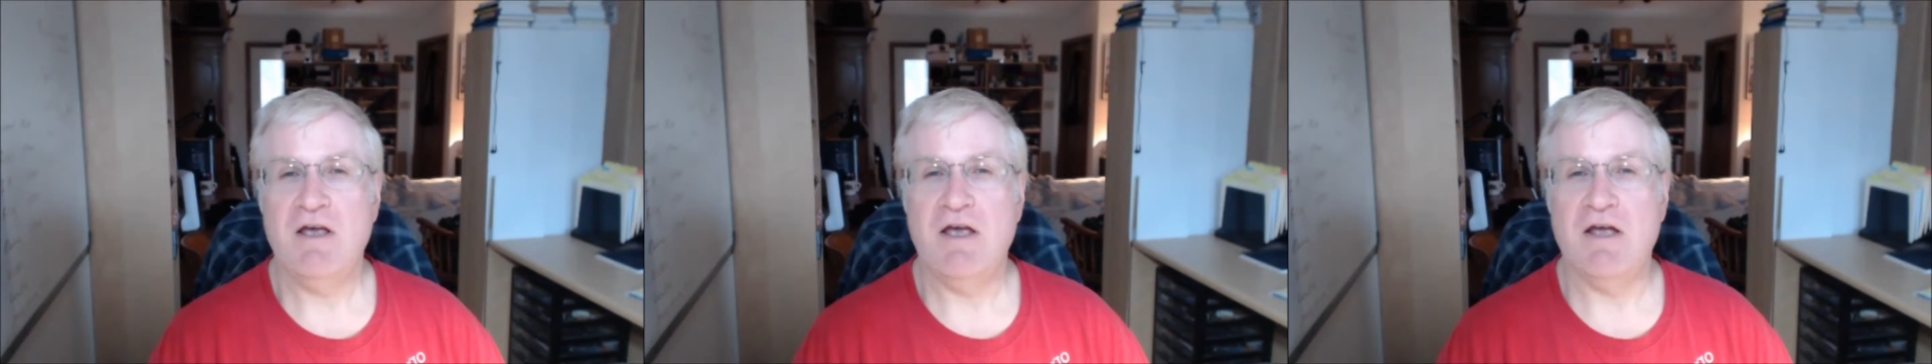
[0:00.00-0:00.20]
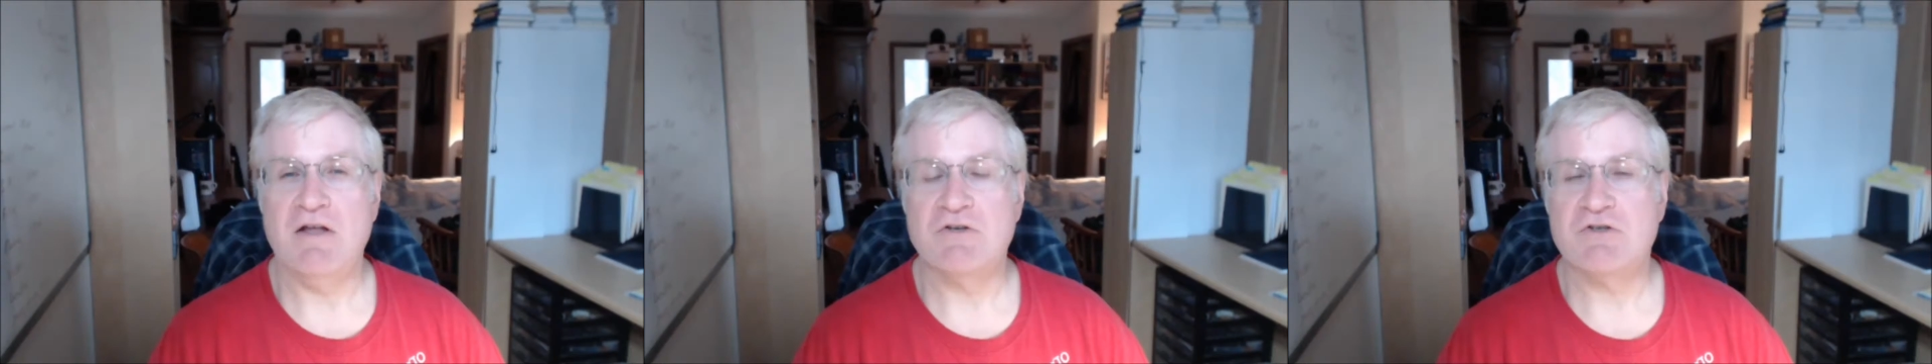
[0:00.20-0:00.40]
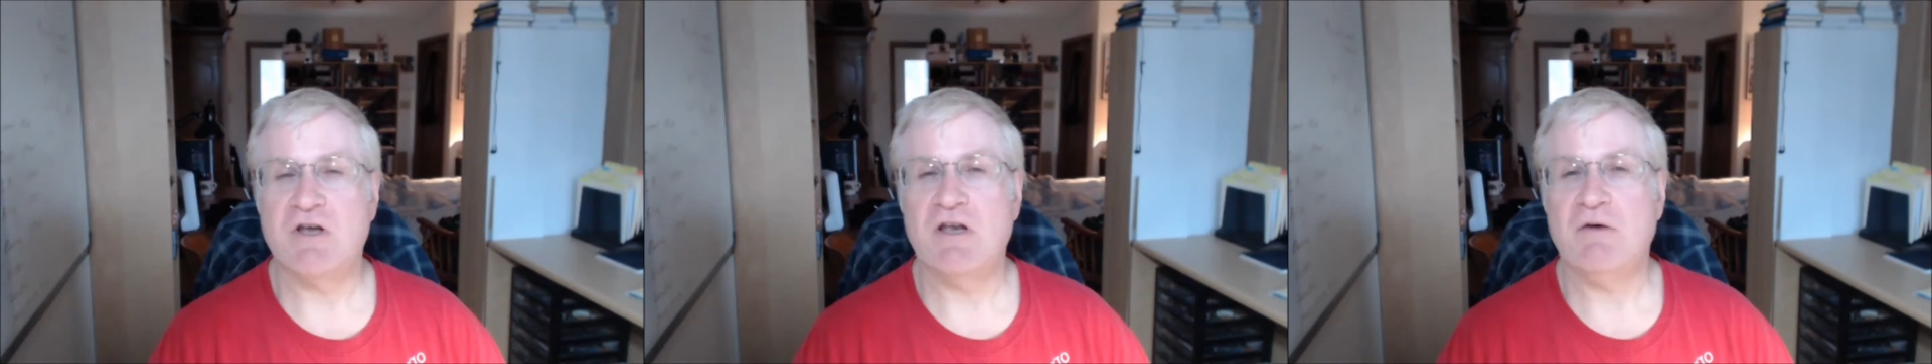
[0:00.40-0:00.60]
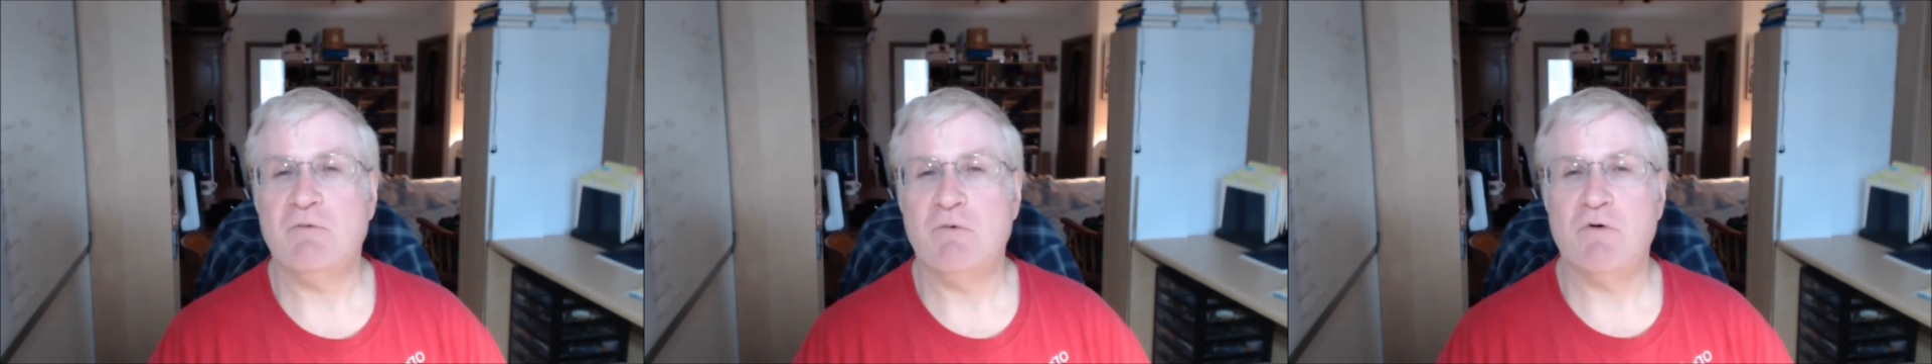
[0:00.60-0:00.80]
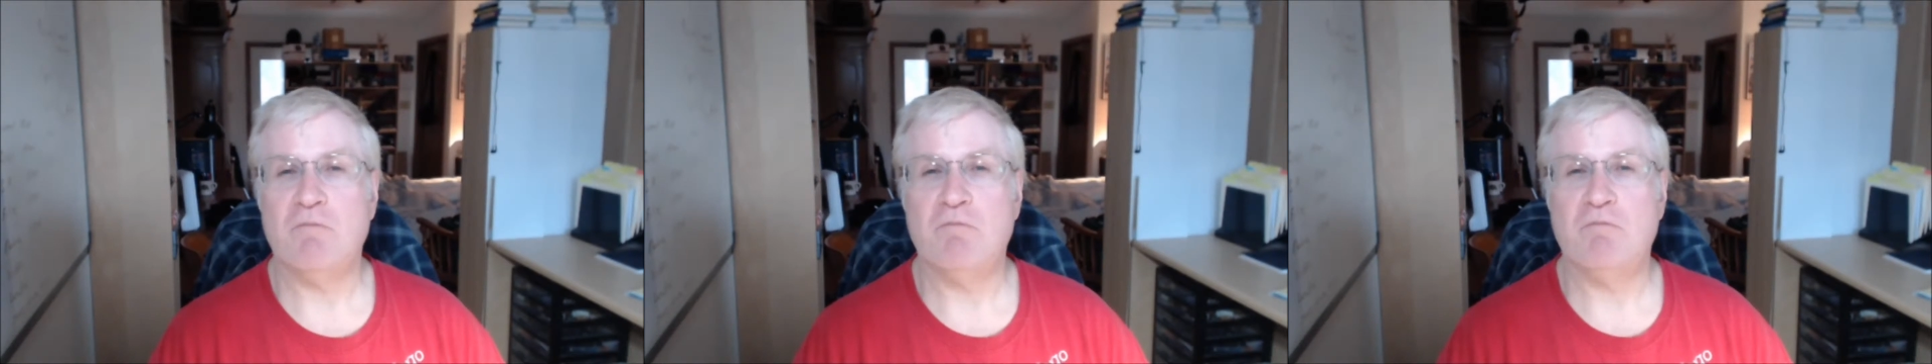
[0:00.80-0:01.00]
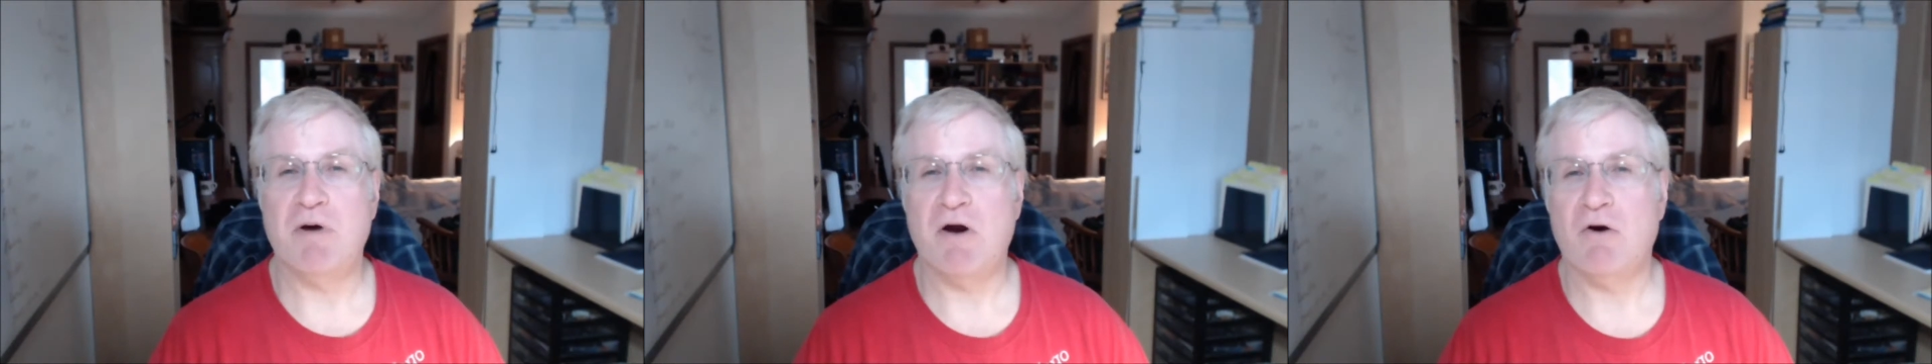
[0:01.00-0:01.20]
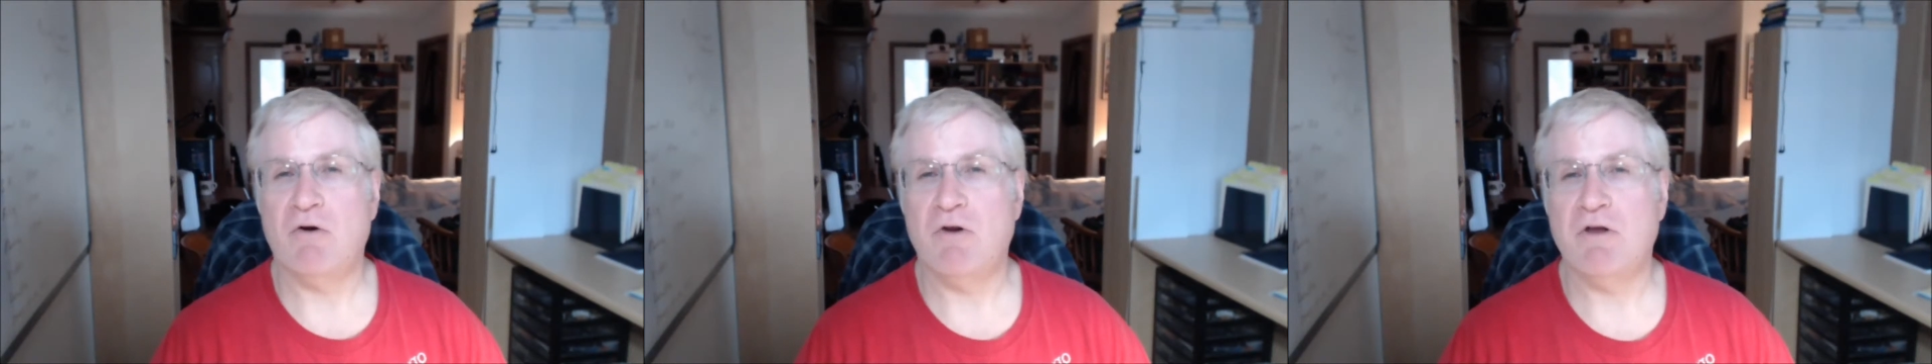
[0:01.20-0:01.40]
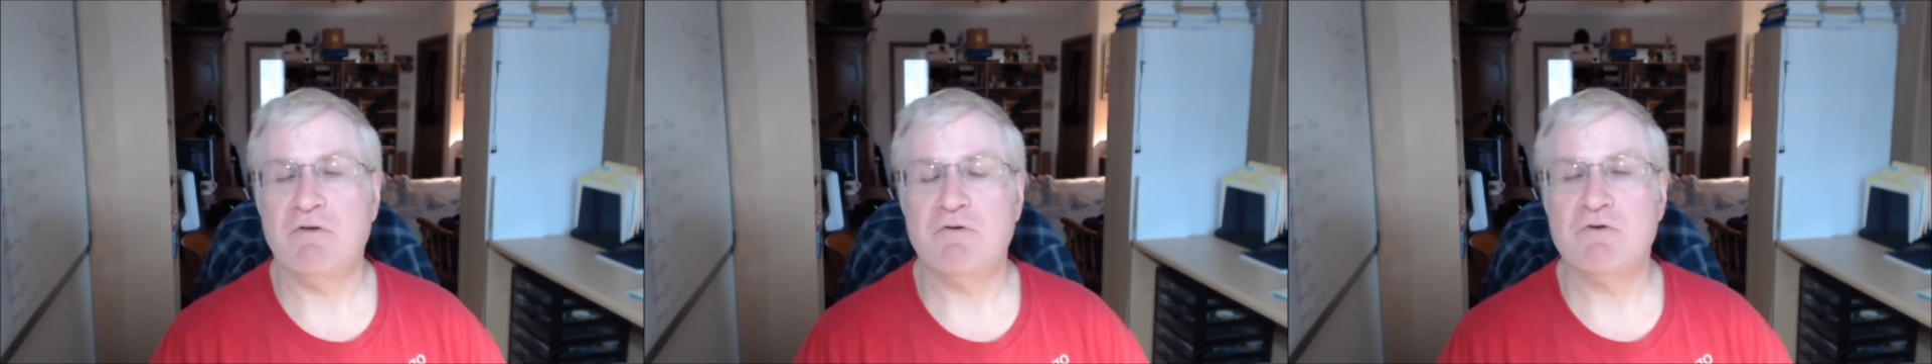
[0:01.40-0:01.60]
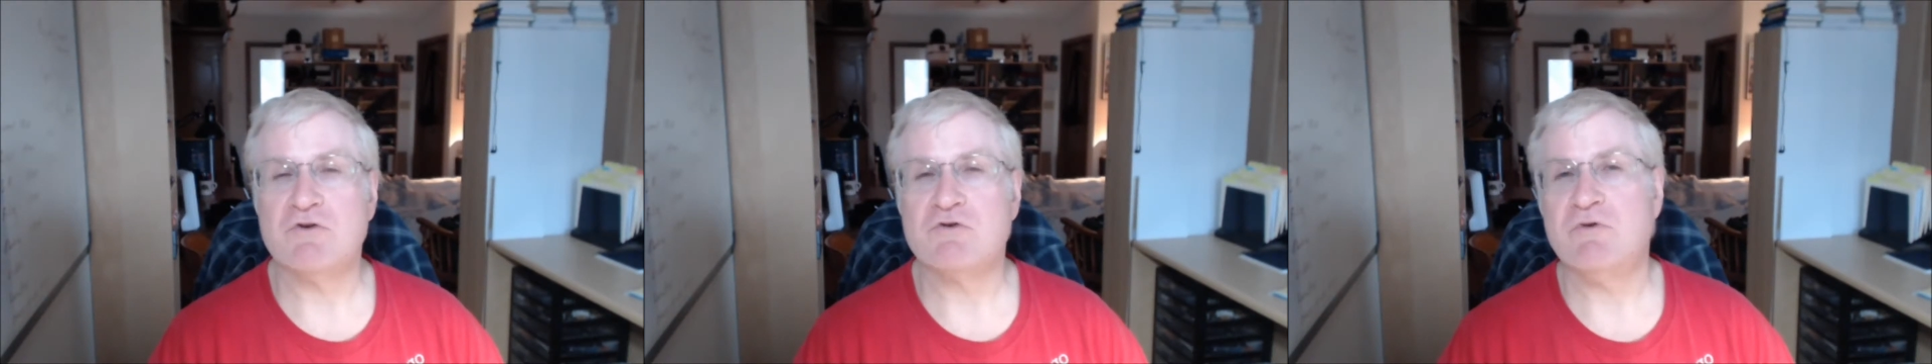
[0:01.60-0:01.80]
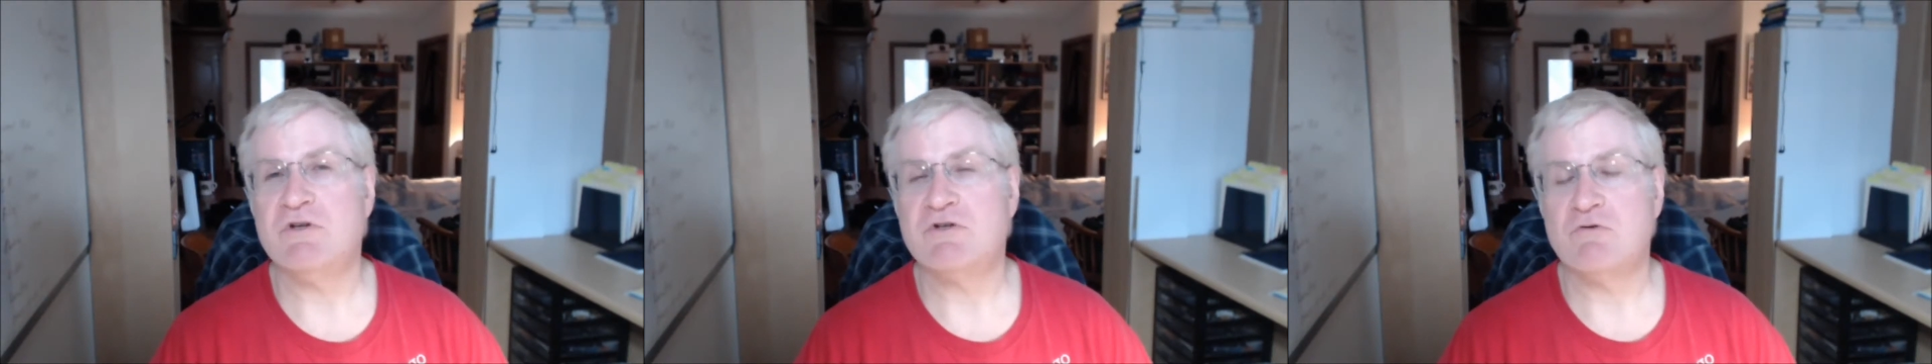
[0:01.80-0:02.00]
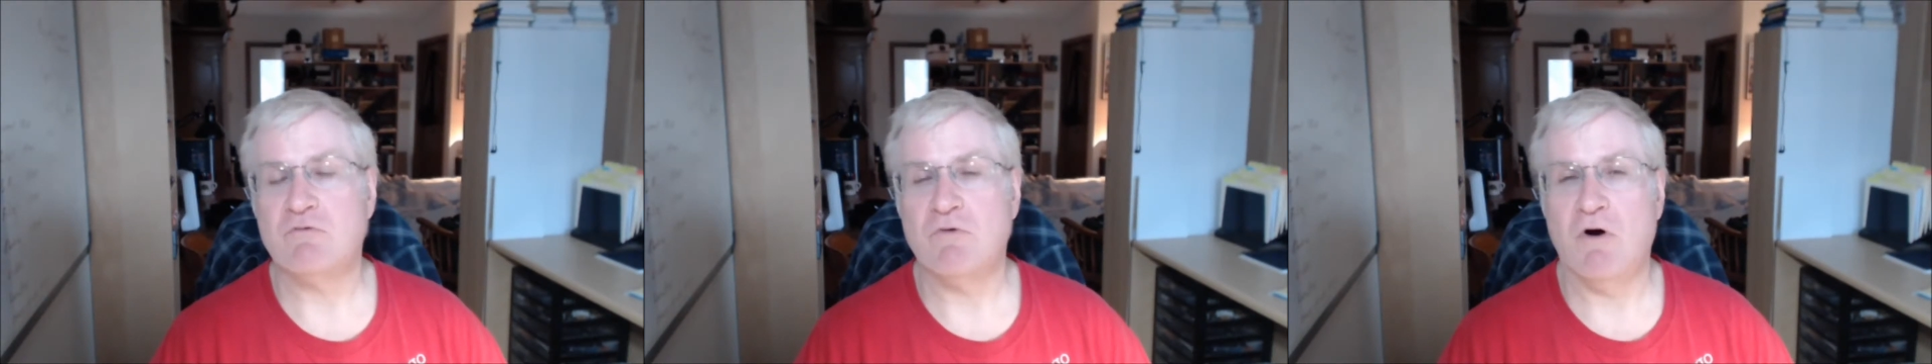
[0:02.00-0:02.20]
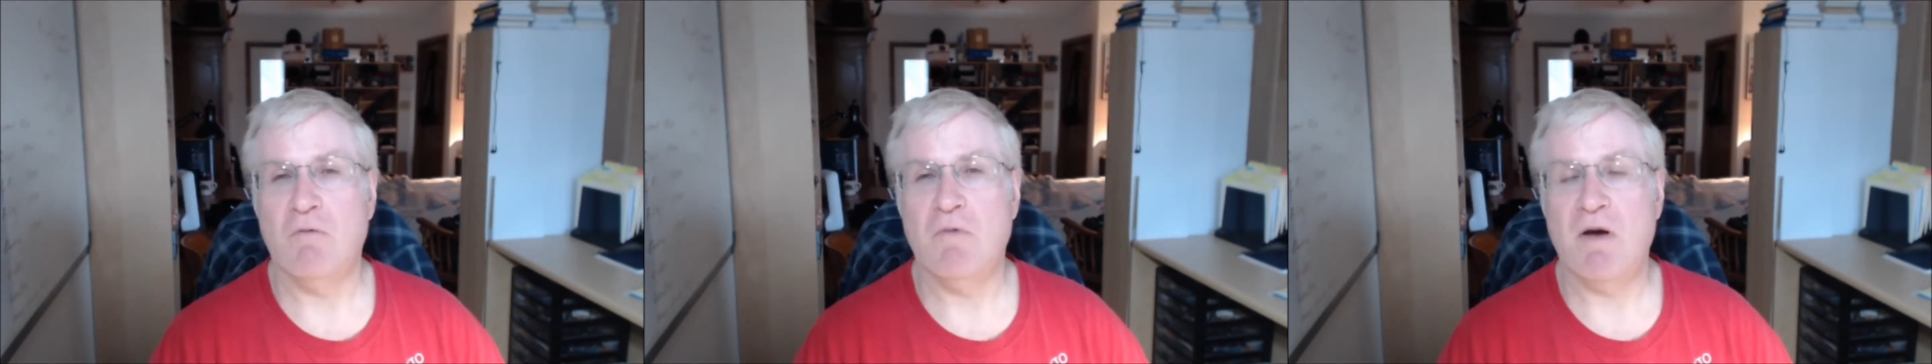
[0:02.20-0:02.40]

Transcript: and suddenly we were barreling through the streets of Rome.